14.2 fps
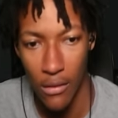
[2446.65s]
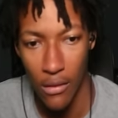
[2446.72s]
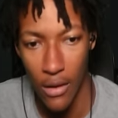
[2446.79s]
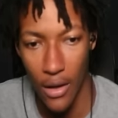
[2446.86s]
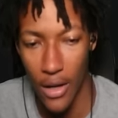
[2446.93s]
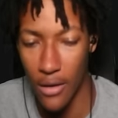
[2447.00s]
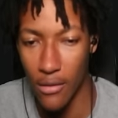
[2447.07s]

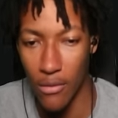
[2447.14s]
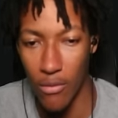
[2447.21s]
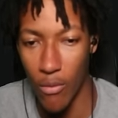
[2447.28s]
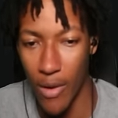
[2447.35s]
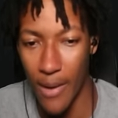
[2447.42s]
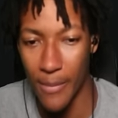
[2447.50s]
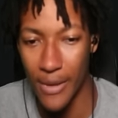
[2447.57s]
Ain't no
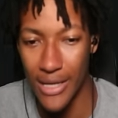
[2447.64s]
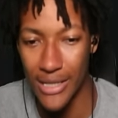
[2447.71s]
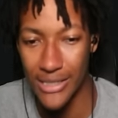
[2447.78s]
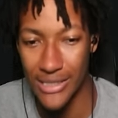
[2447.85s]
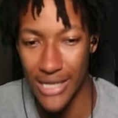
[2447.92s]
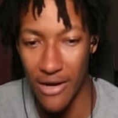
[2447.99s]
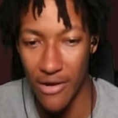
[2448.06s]
way I'm getting
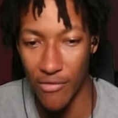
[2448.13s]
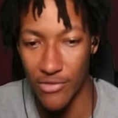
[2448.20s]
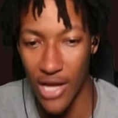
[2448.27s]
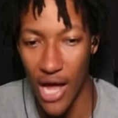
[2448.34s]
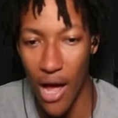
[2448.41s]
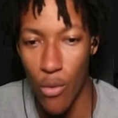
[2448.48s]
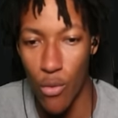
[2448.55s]
scared of
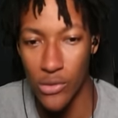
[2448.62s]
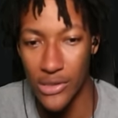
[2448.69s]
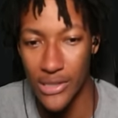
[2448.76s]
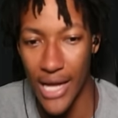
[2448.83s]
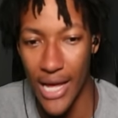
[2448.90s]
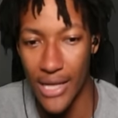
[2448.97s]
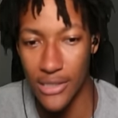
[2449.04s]
towels
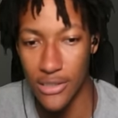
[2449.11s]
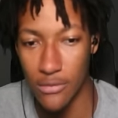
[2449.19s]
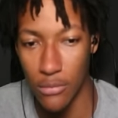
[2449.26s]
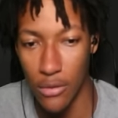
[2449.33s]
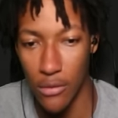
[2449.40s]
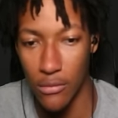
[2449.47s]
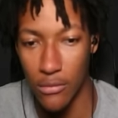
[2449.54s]
dancing,
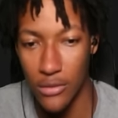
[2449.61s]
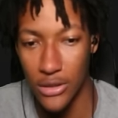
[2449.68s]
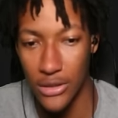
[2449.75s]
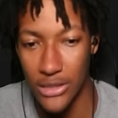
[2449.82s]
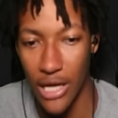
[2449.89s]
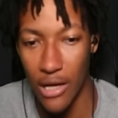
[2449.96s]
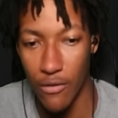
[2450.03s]
bro. This
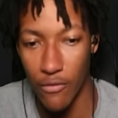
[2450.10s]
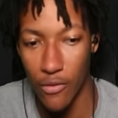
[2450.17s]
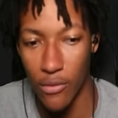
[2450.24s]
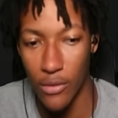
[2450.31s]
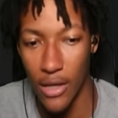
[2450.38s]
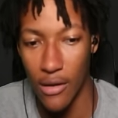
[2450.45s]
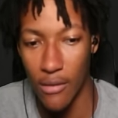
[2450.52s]
is not a real
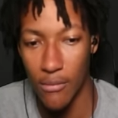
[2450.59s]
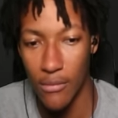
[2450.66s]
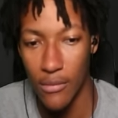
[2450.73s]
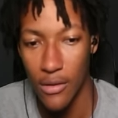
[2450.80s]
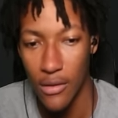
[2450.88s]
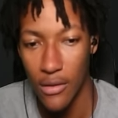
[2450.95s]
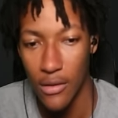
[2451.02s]
game.
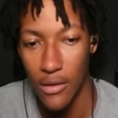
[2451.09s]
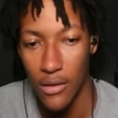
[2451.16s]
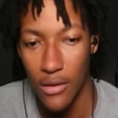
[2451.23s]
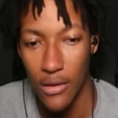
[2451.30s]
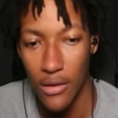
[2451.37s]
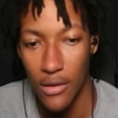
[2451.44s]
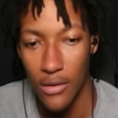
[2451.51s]

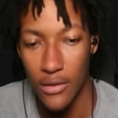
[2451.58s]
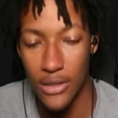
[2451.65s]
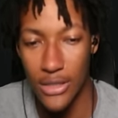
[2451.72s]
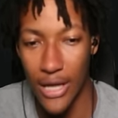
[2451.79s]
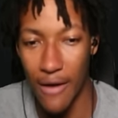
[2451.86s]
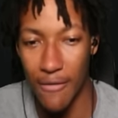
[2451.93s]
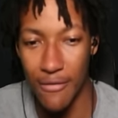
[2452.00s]

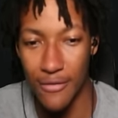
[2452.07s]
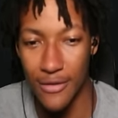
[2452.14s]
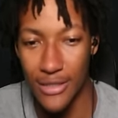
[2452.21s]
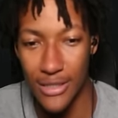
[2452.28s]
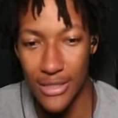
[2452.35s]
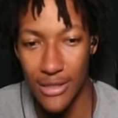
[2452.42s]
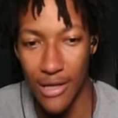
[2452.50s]
This, I,
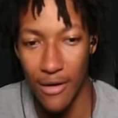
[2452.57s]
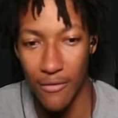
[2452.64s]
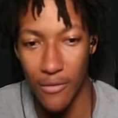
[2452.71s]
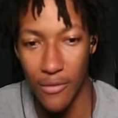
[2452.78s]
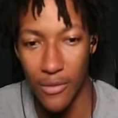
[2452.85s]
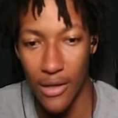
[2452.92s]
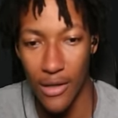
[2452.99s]
this is not a
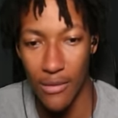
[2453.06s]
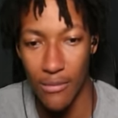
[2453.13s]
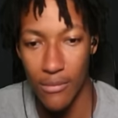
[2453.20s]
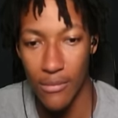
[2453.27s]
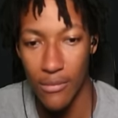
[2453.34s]
real game.